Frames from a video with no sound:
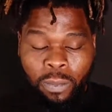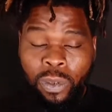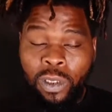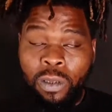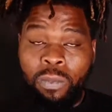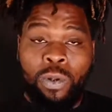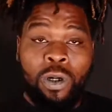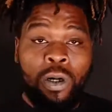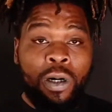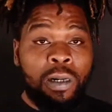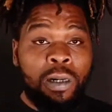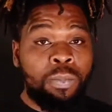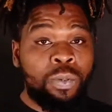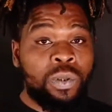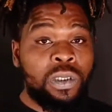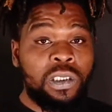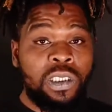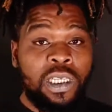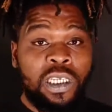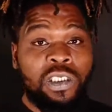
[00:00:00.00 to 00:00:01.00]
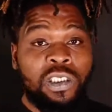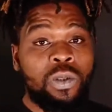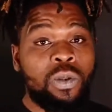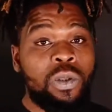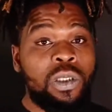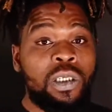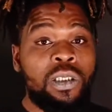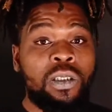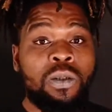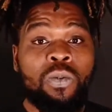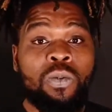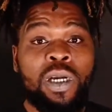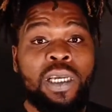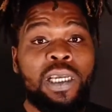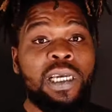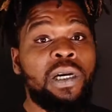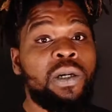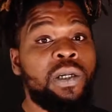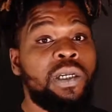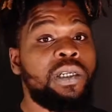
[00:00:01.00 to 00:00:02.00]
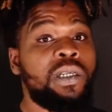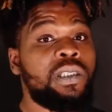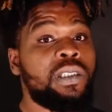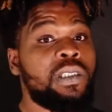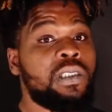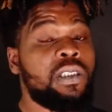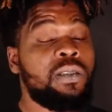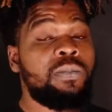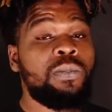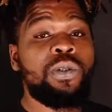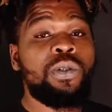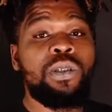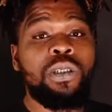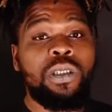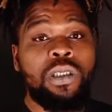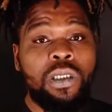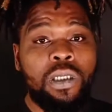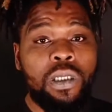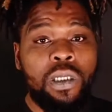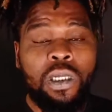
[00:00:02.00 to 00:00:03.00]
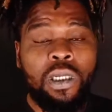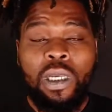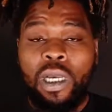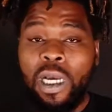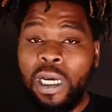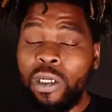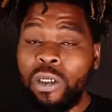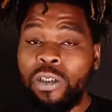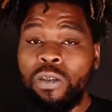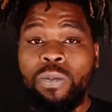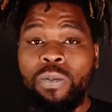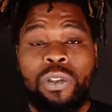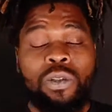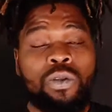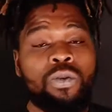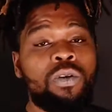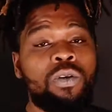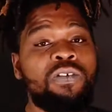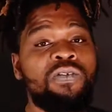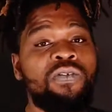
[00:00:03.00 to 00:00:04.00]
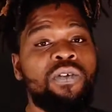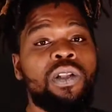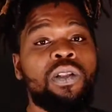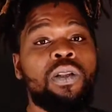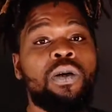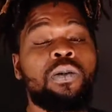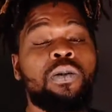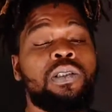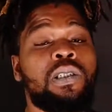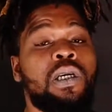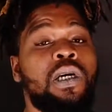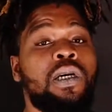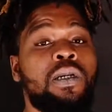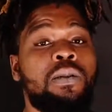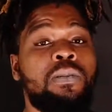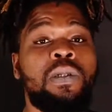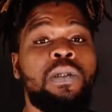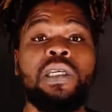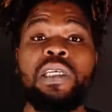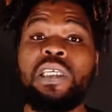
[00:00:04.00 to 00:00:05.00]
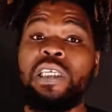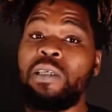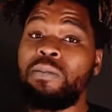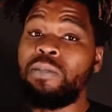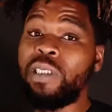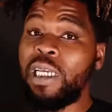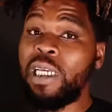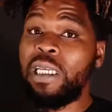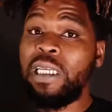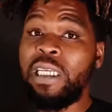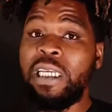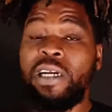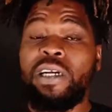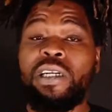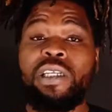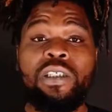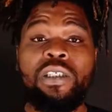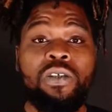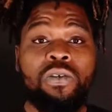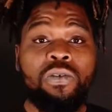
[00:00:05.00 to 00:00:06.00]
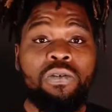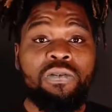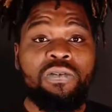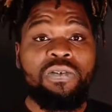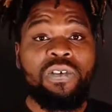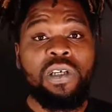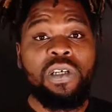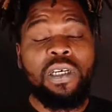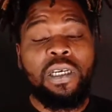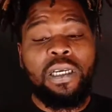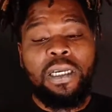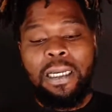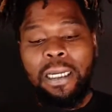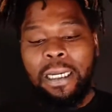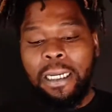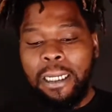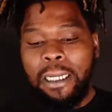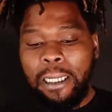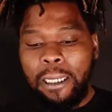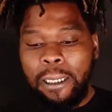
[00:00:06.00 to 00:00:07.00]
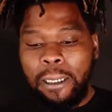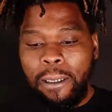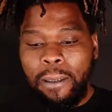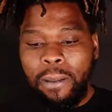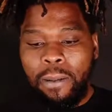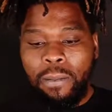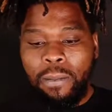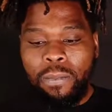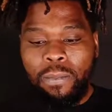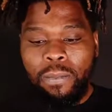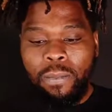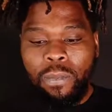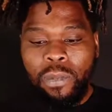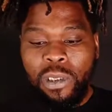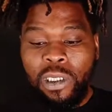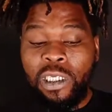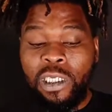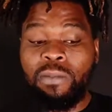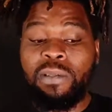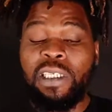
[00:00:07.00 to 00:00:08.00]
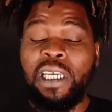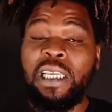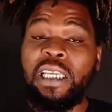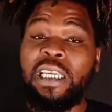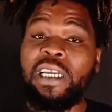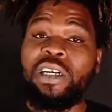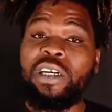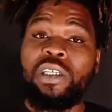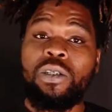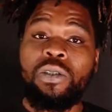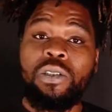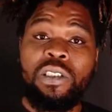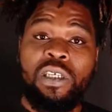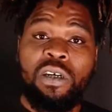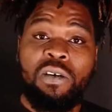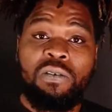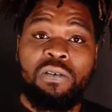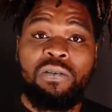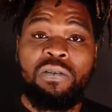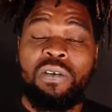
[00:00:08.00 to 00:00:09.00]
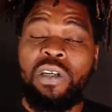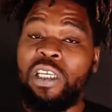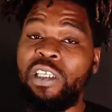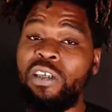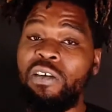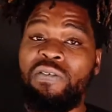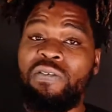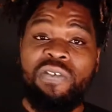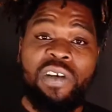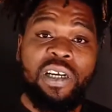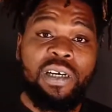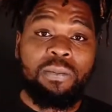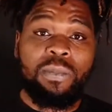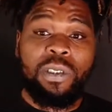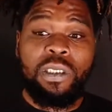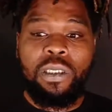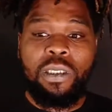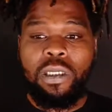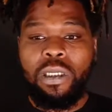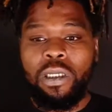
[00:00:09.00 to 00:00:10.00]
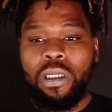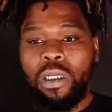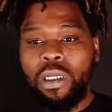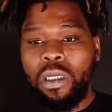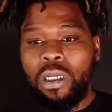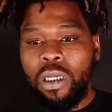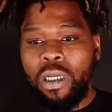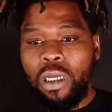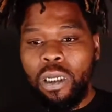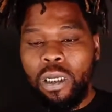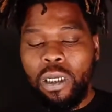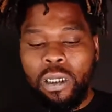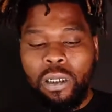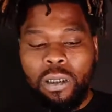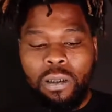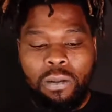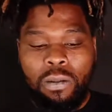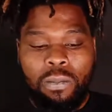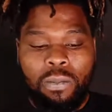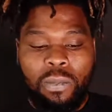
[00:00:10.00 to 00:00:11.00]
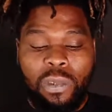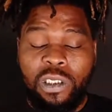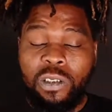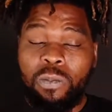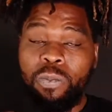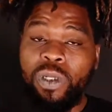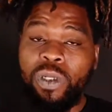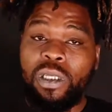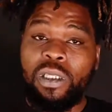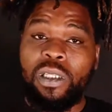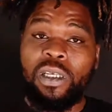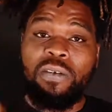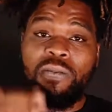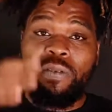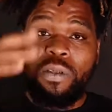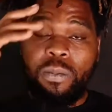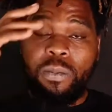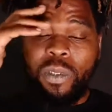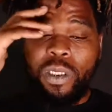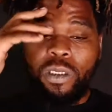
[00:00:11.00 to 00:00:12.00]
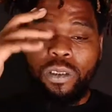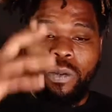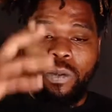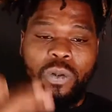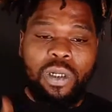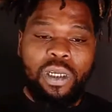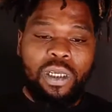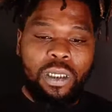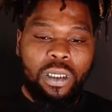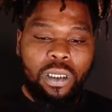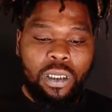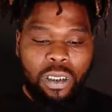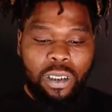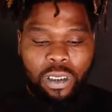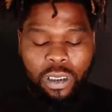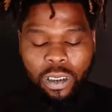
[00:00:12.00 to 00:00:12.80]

Big bro, I appreciate you leading the way out here in this community. I know you've been doing it for a long time. Keep taking care of the youth. Keep taking care of yourself and your family. It's big love in a major way.